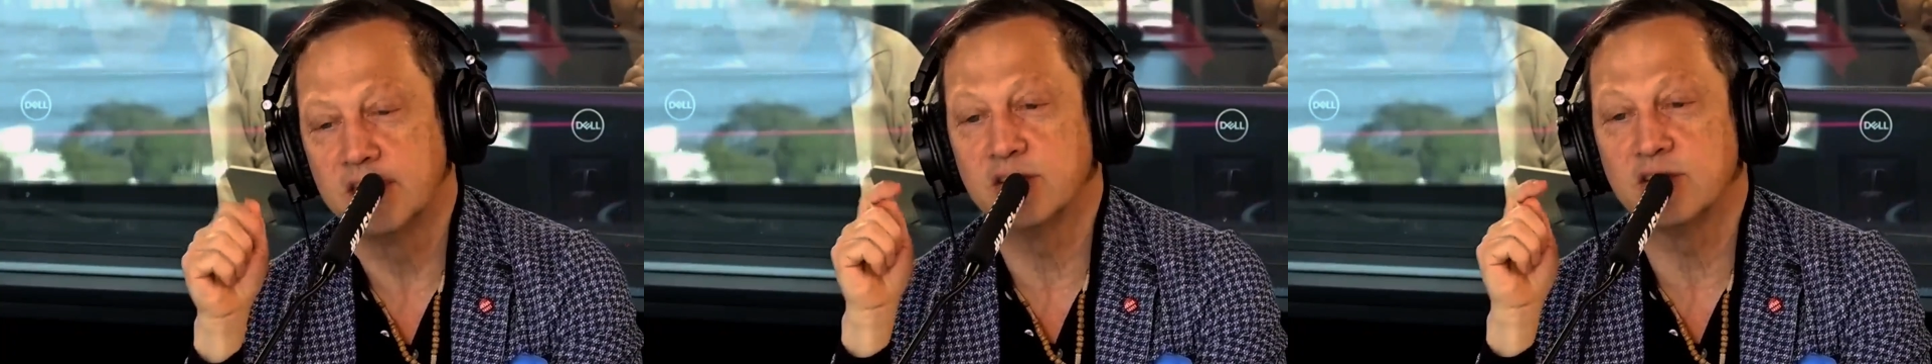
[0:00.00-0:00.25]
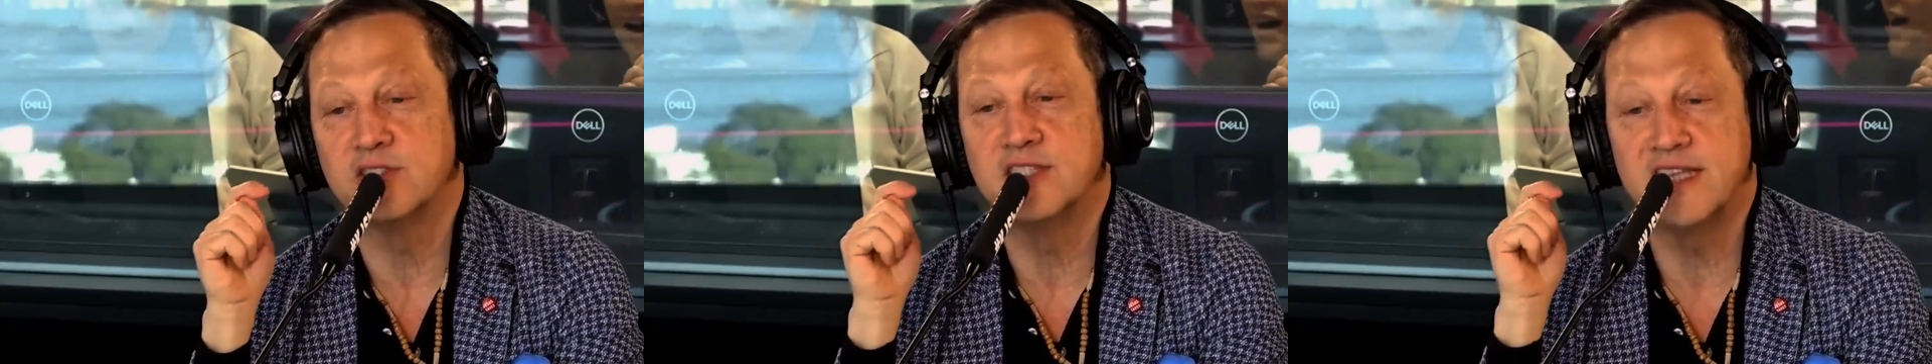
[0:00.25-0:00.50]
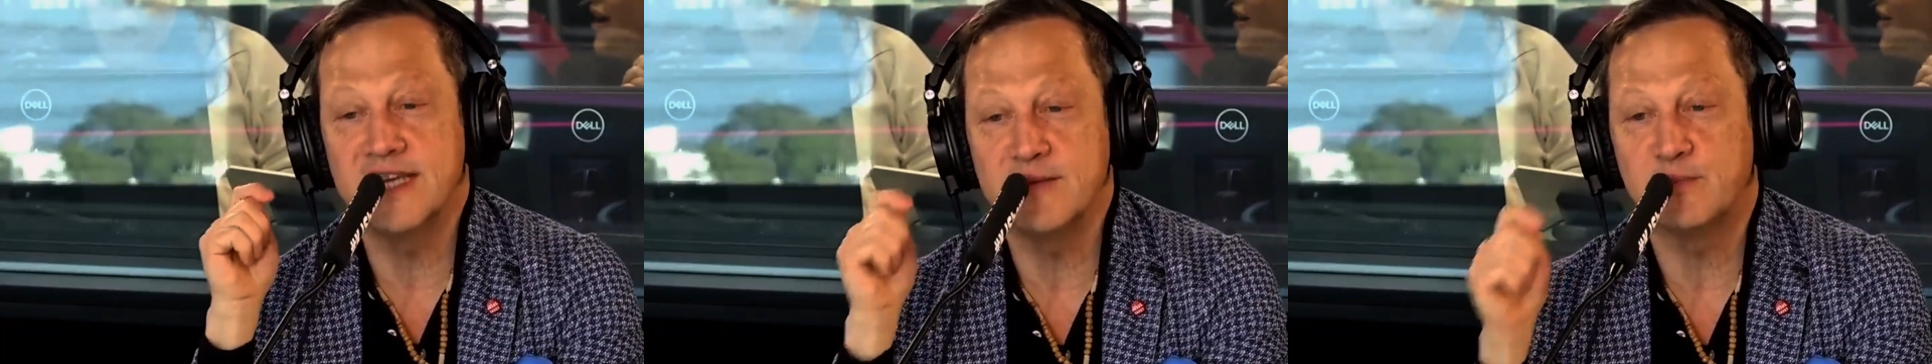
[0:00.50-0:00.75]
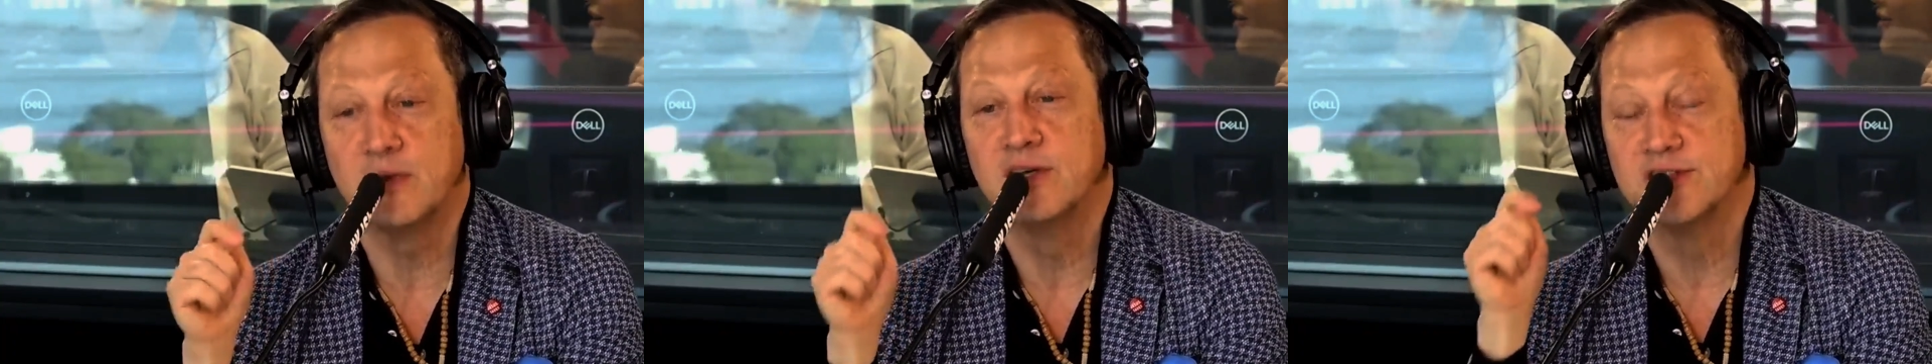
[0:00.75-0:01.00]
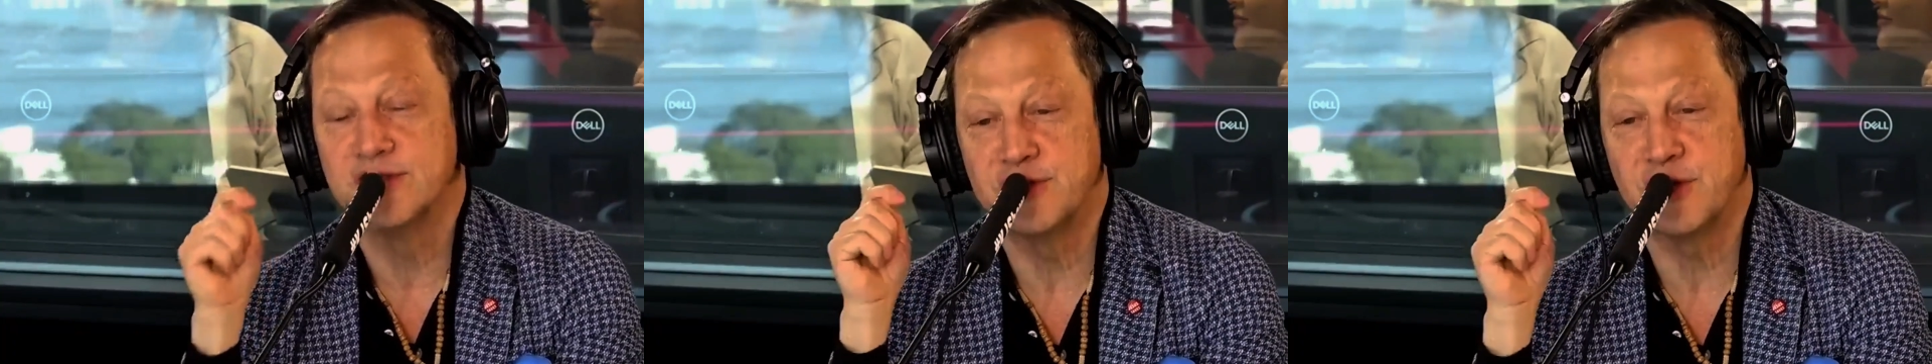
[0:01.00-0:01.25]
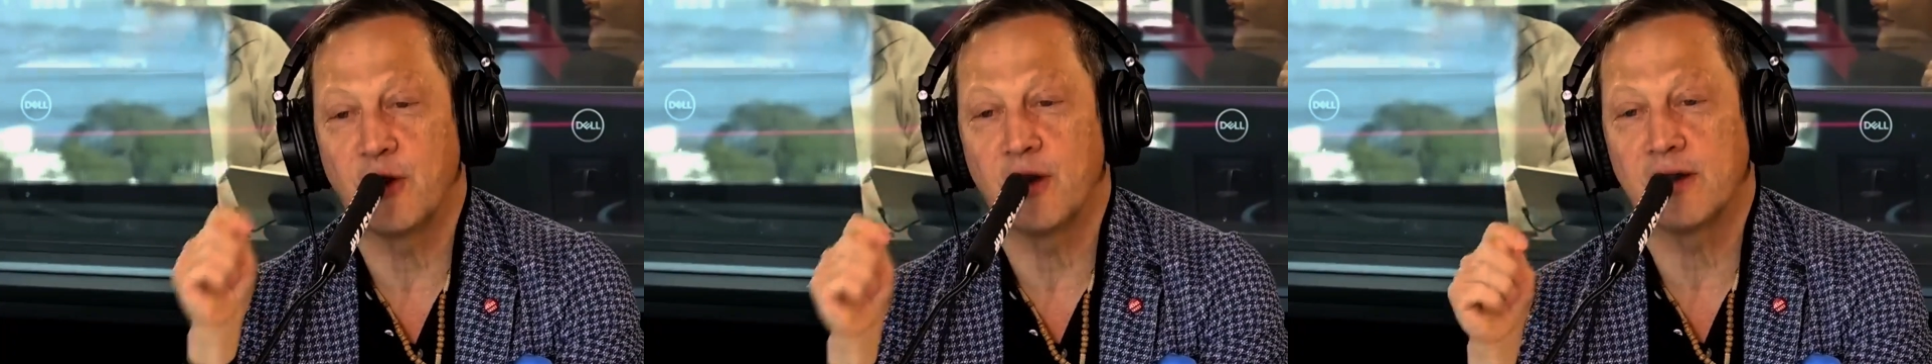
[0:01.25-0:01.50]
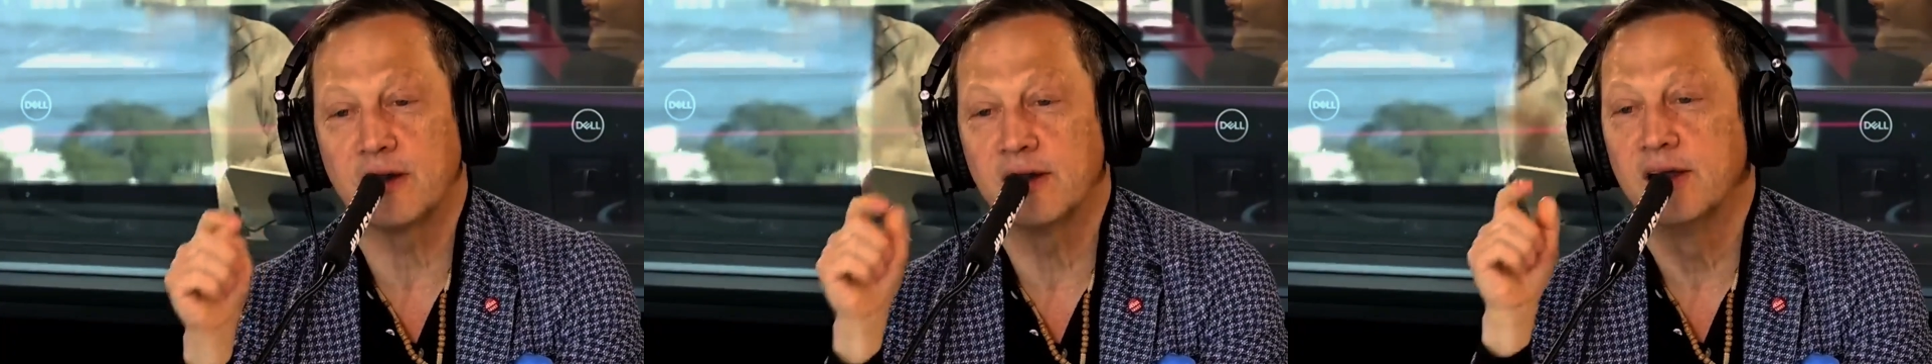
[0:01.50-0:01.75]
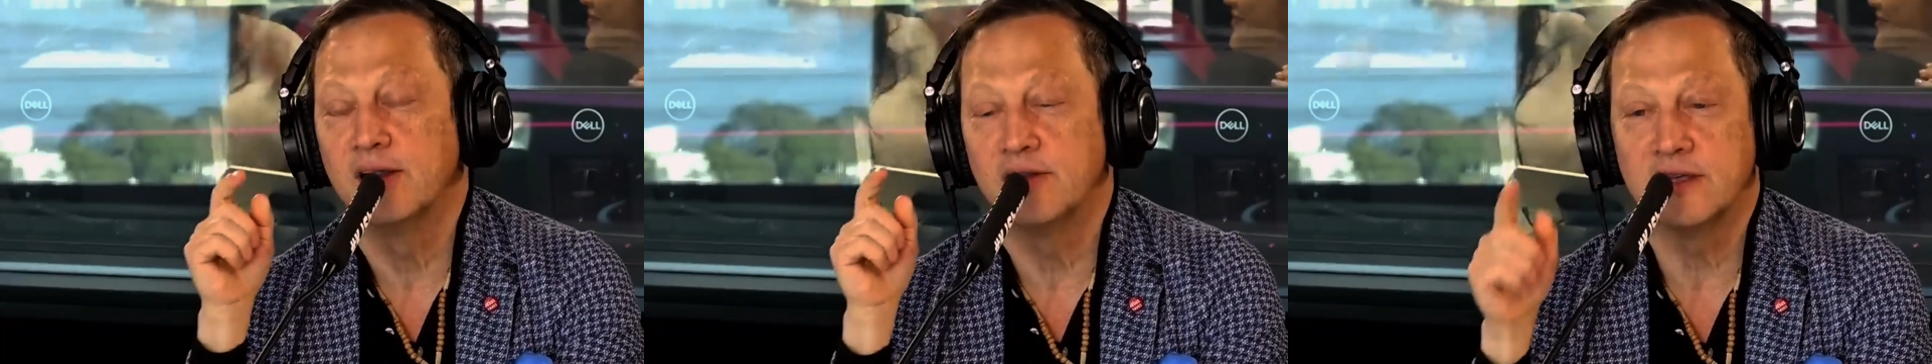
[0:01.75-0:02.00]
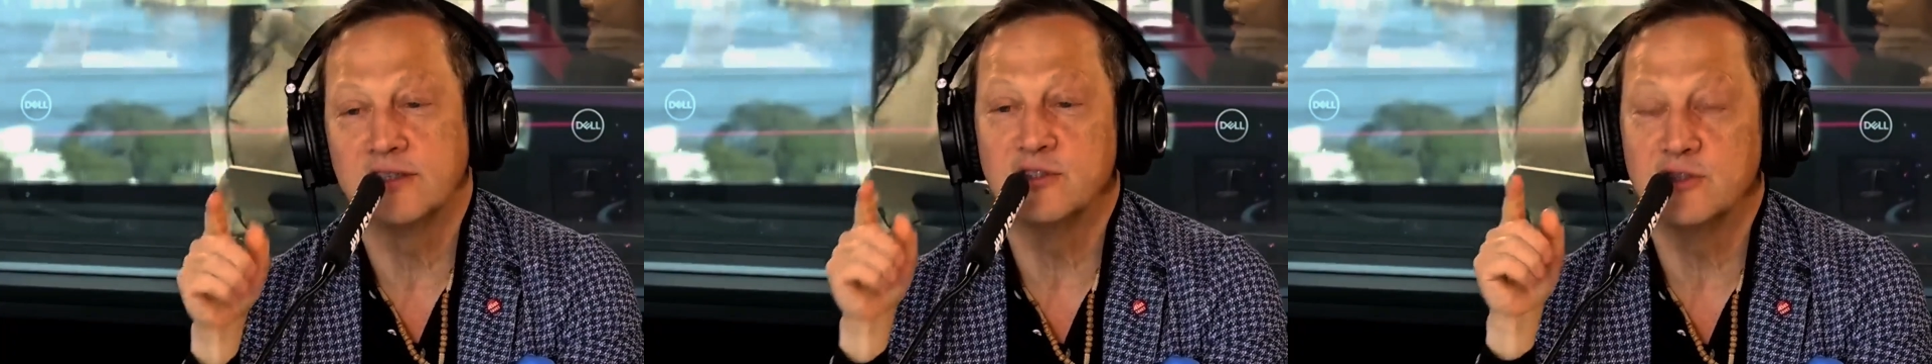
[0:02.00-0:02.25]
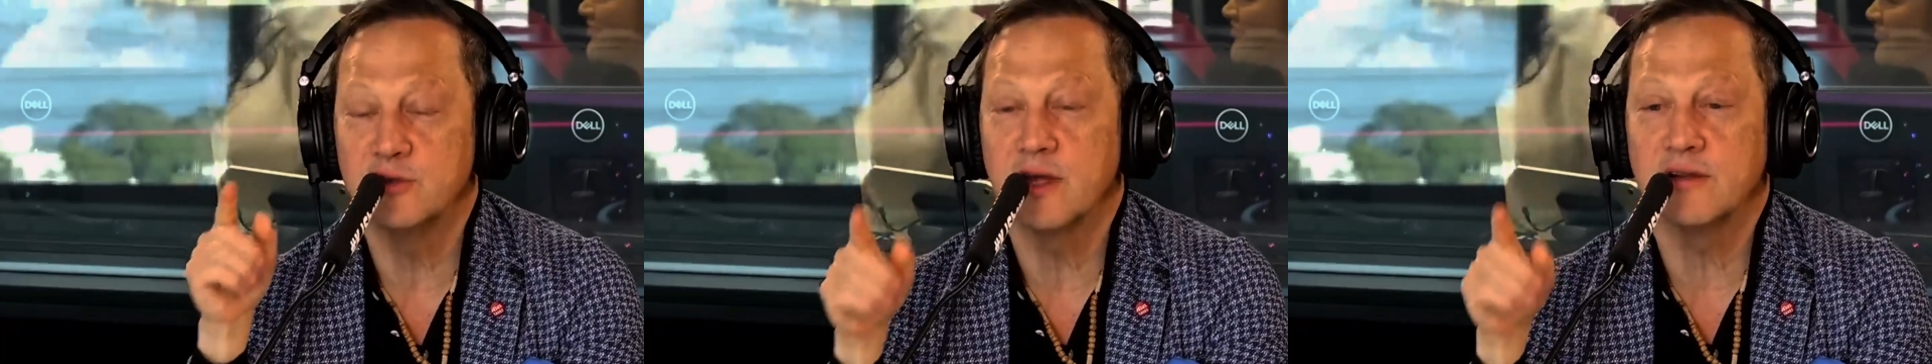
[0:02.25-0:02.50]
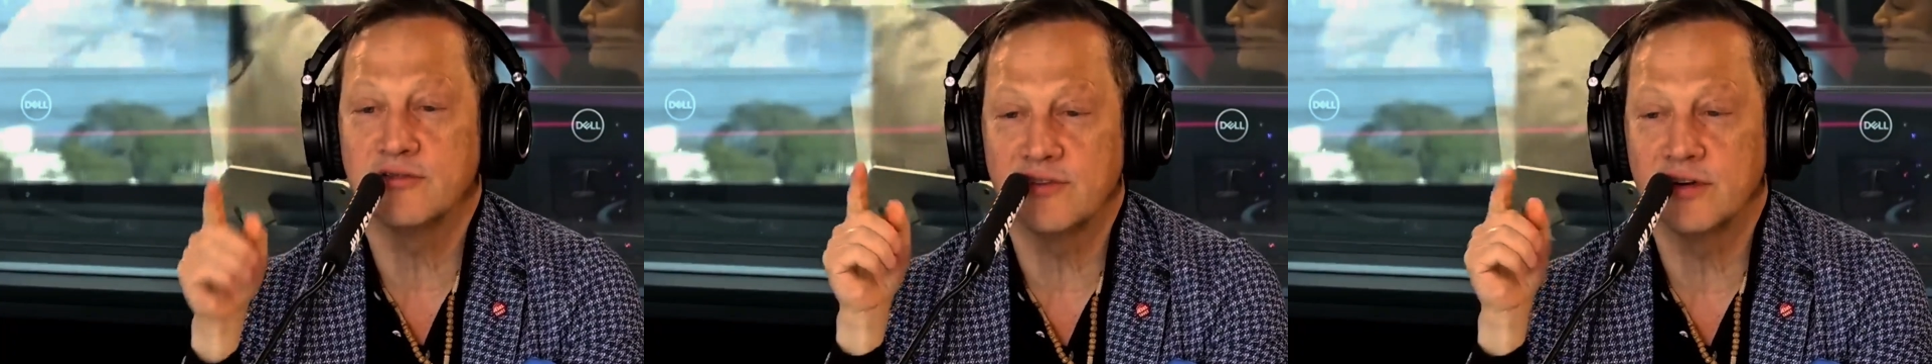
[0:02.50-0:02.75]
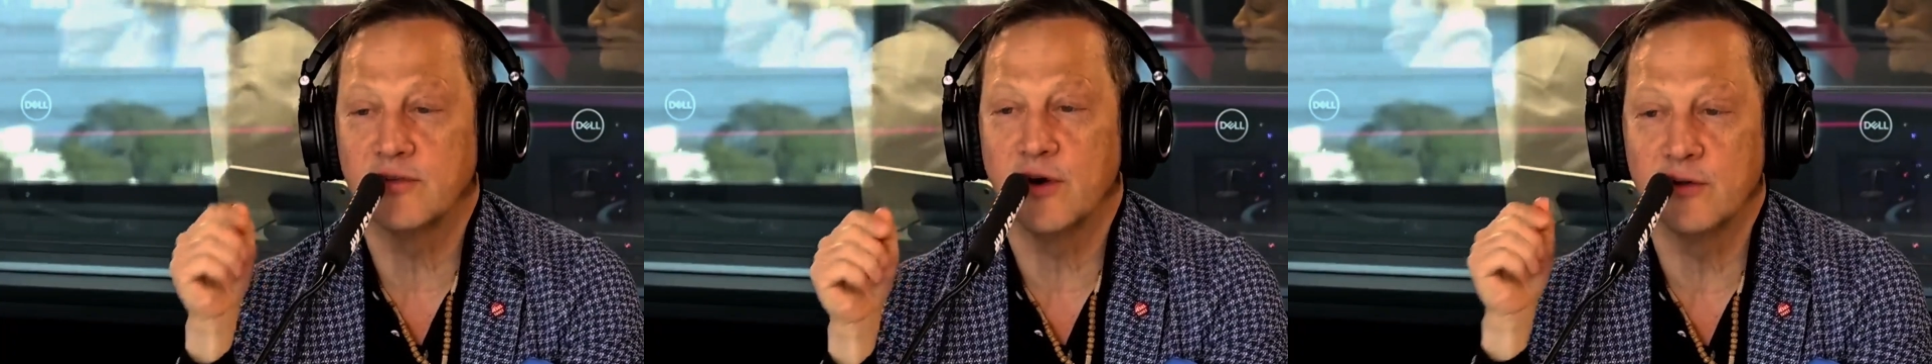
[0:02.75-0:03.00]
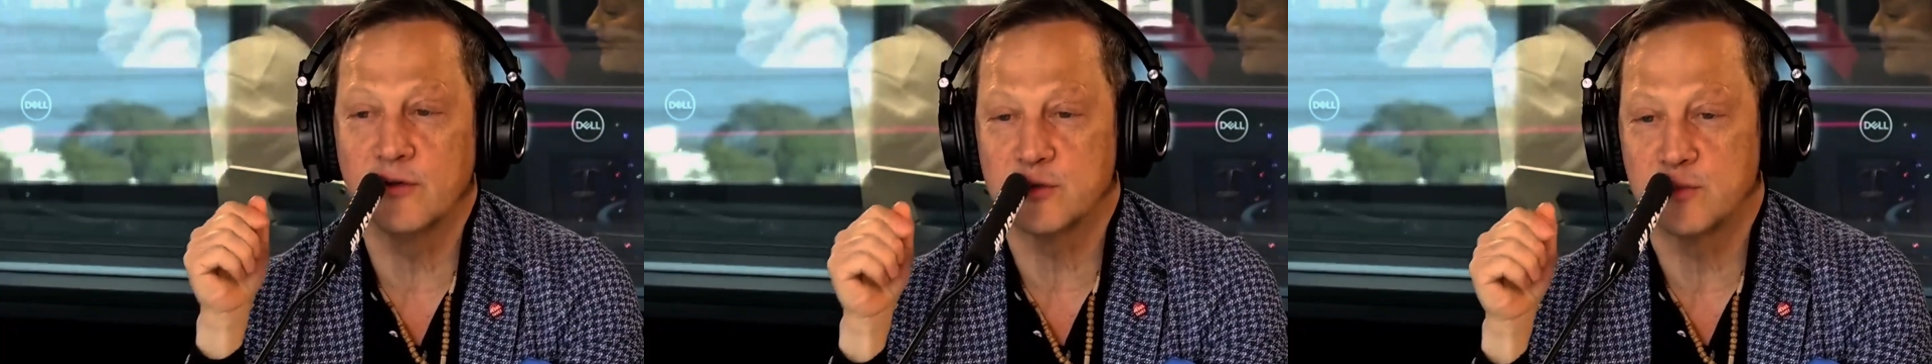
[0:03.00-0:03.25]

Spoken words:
he's a deep, dark thing. To do that in front of all those